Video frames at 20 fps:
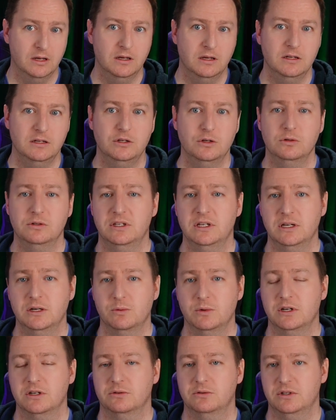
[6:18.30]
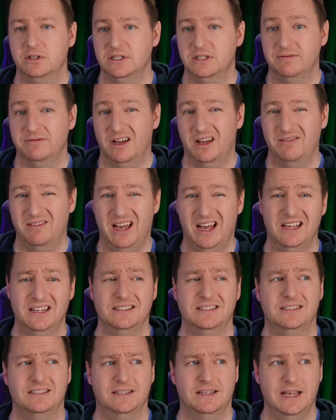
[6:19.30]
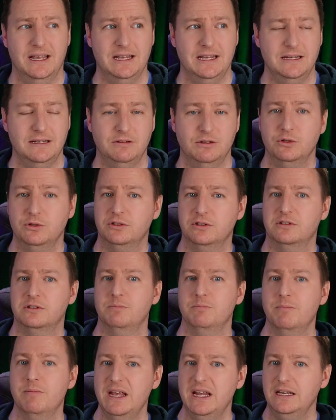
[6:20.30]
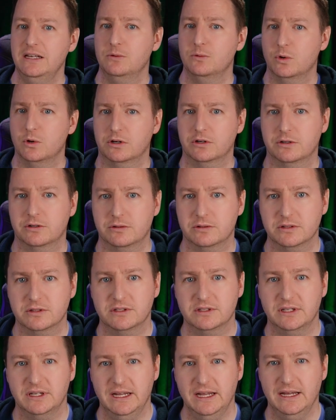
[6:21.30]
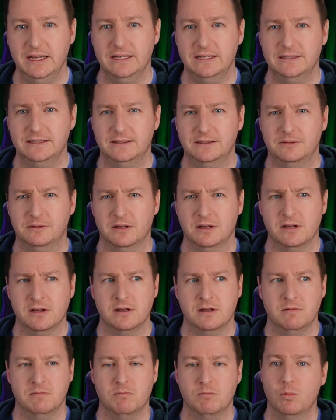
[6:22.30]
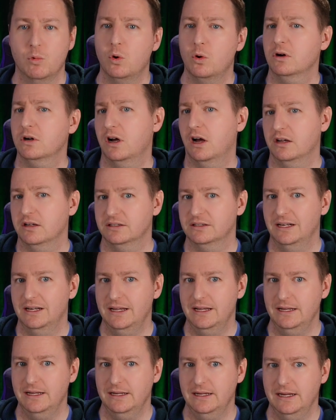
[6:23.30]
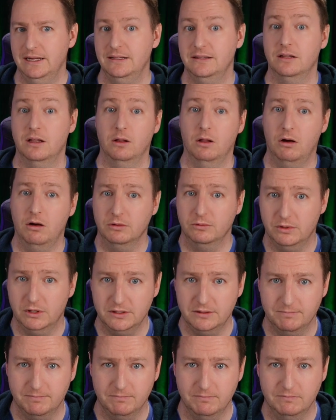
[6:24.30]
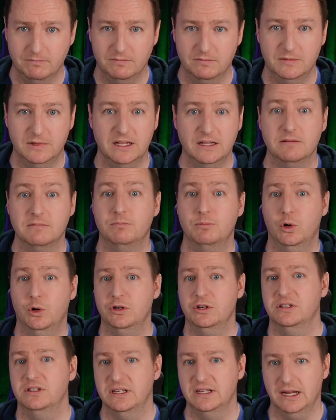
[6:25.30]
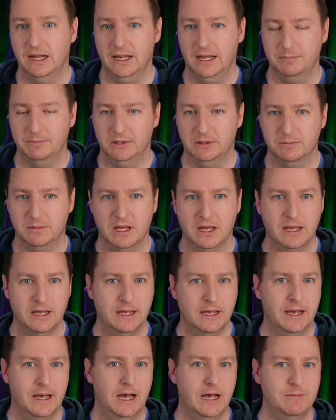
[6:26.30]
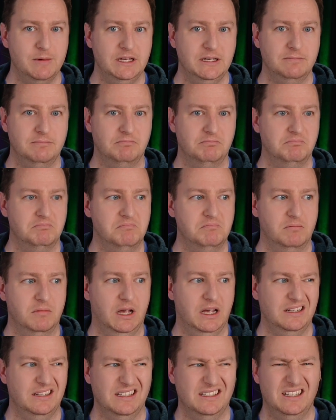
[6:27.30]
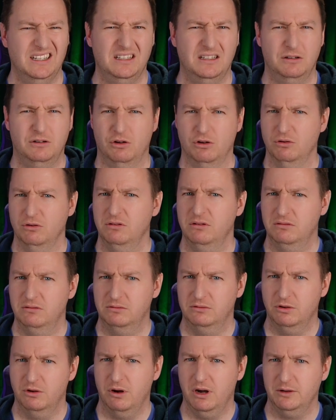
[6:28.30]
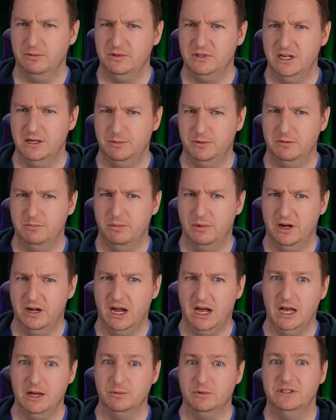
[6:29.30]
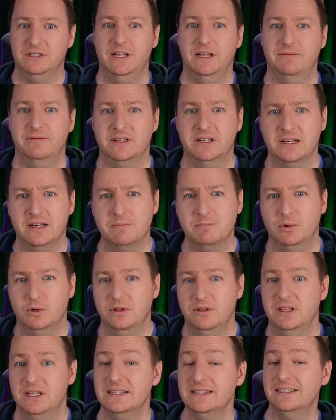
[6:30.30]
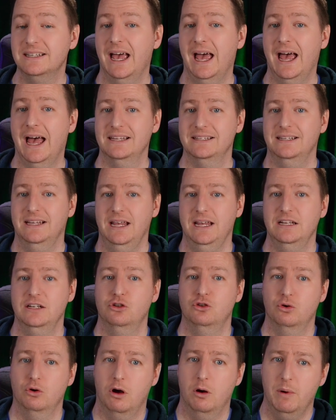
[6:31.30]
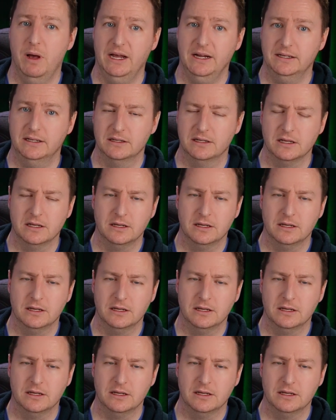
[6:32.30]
Using Windows 365 as a user's main workhorse is more costly in the long run than purchasing a laptop. I mean, I guess it could turn out cheaper, but I would definitely put this as a drawback.